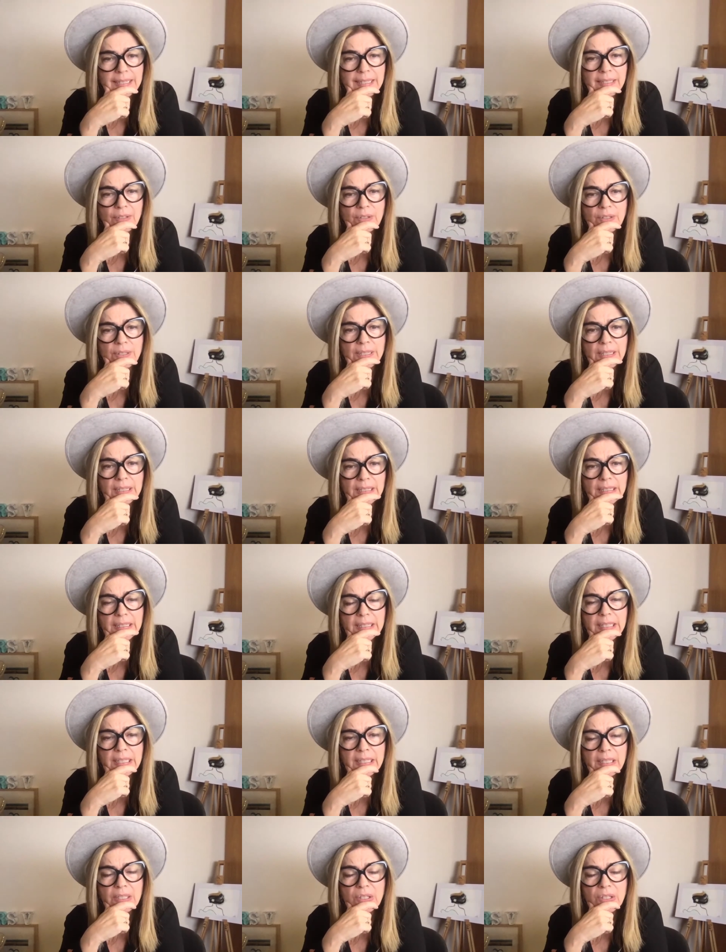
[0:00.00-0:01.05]
interesting,
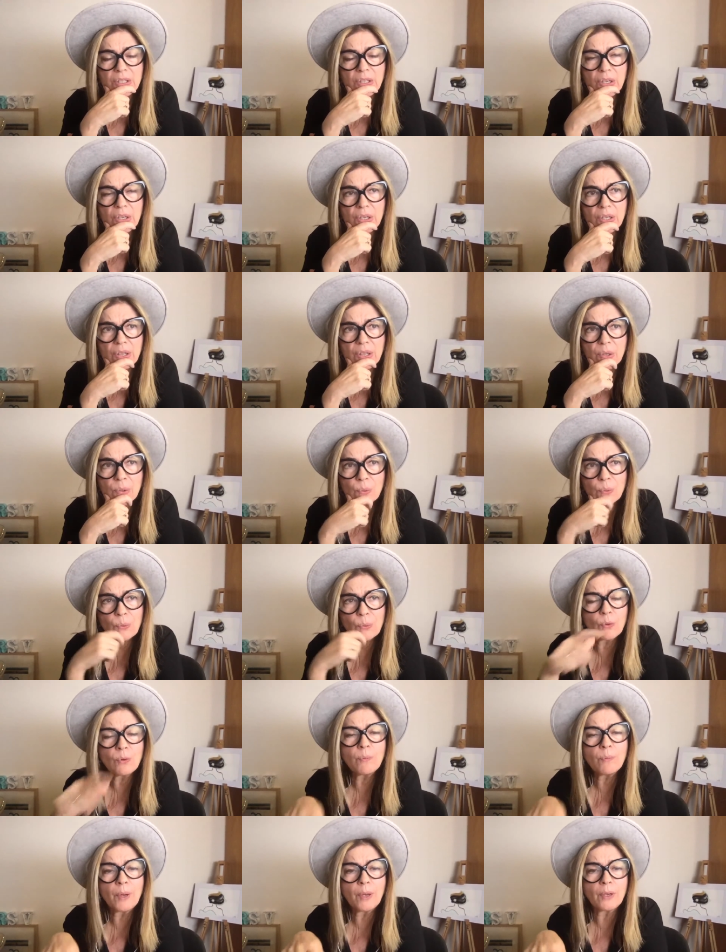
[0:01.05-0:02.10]
isn't it? So the
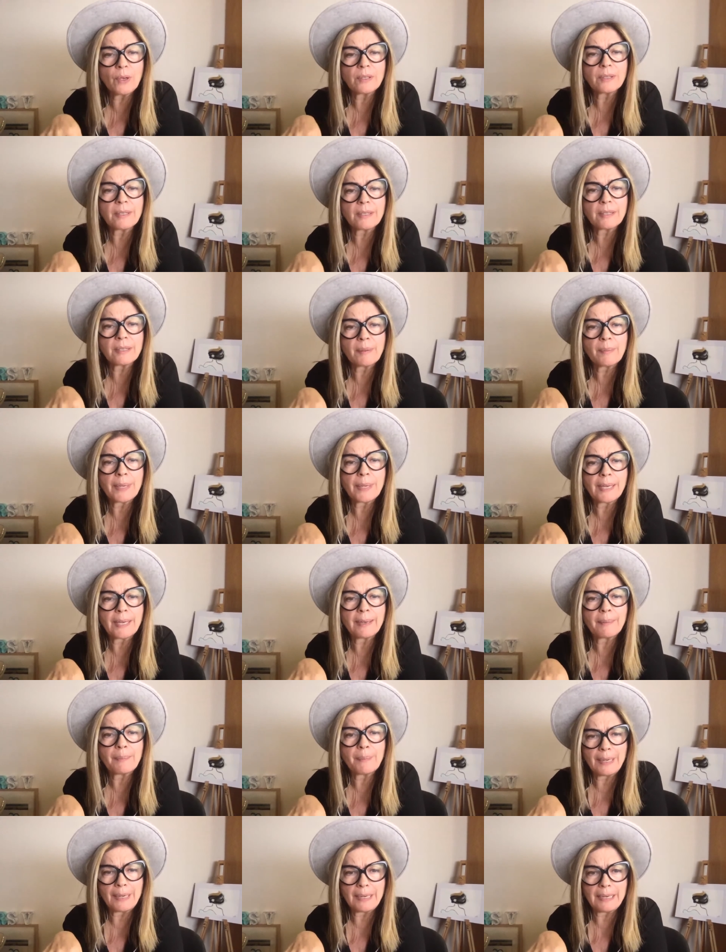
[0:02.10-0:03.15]
hormones is a big
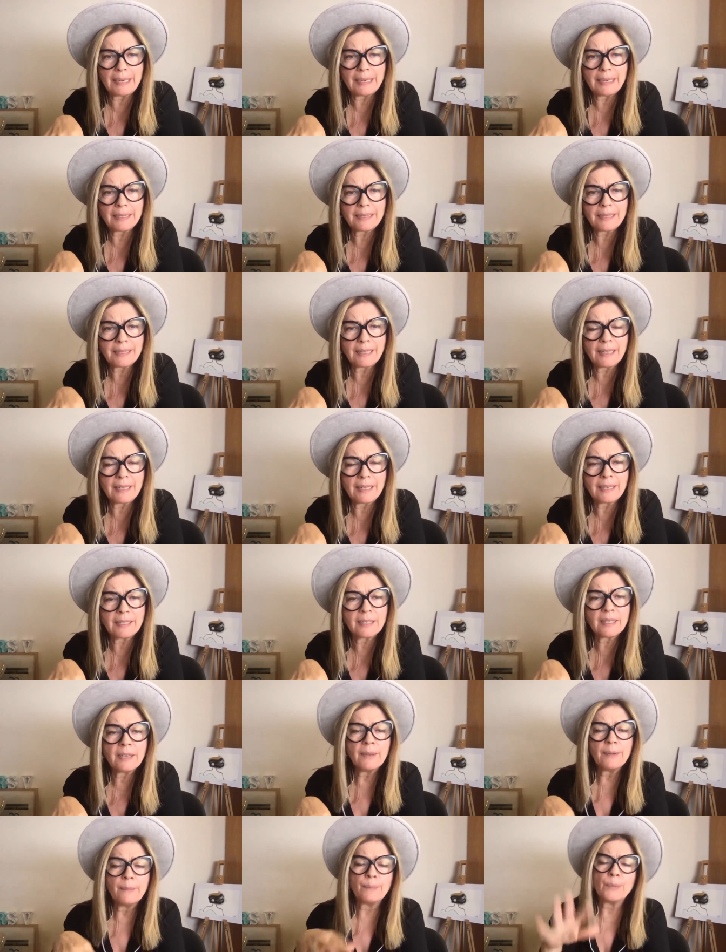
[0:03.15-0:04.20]
part, and
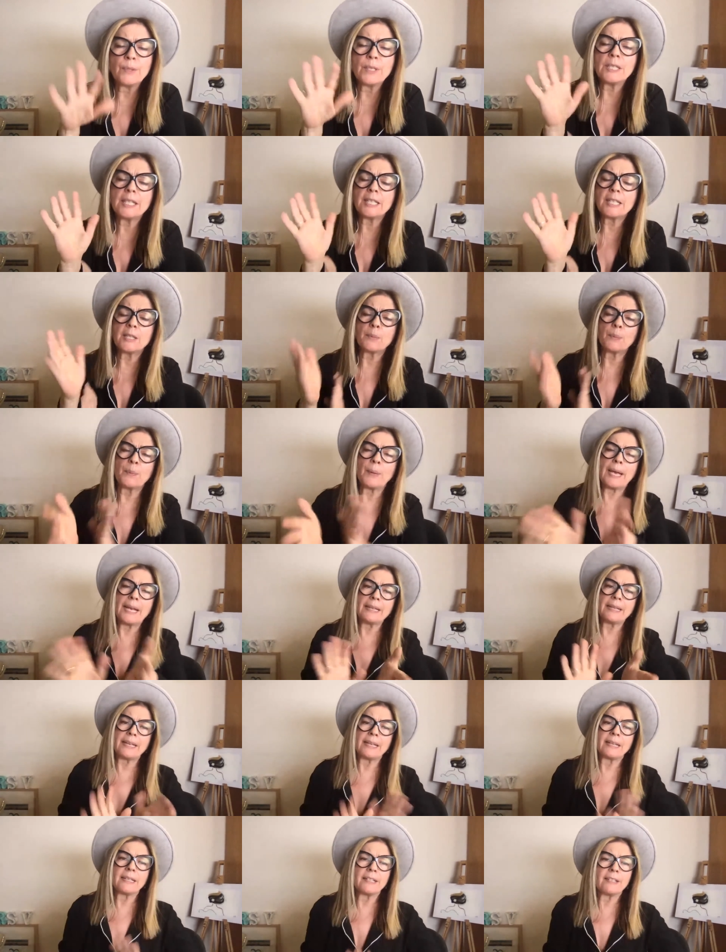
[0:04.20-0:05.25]
just explain
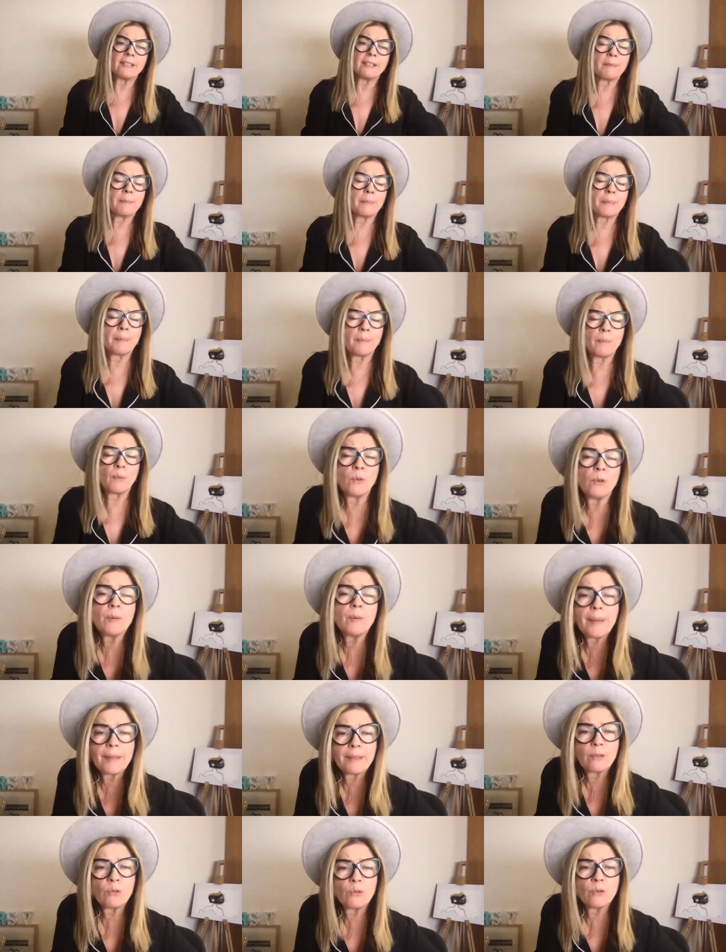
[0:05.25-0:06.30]
that a little bit more
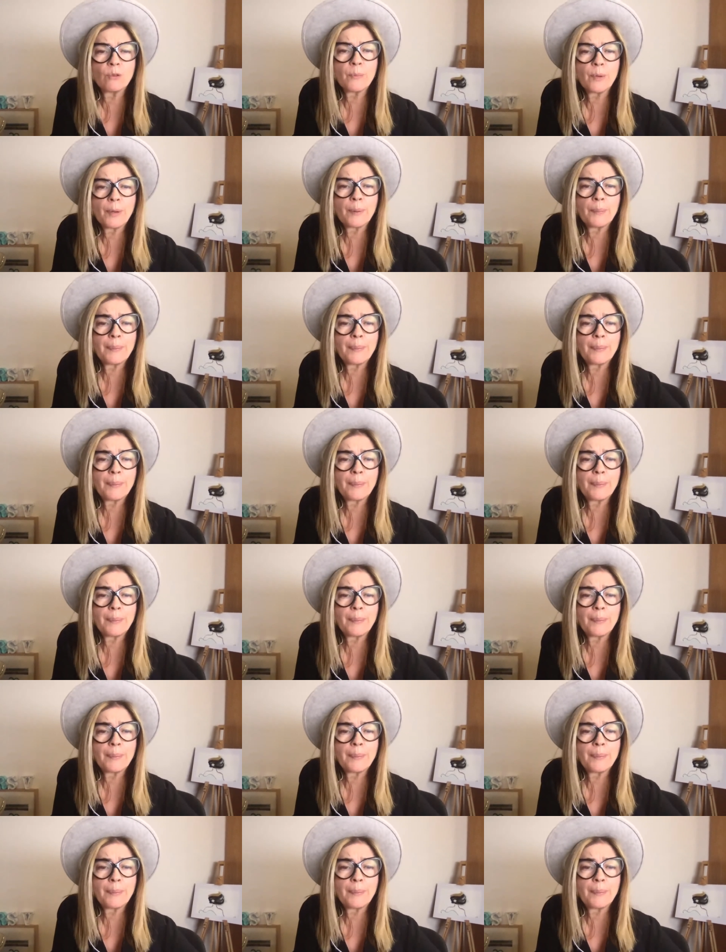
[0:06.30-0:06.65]
about the hormone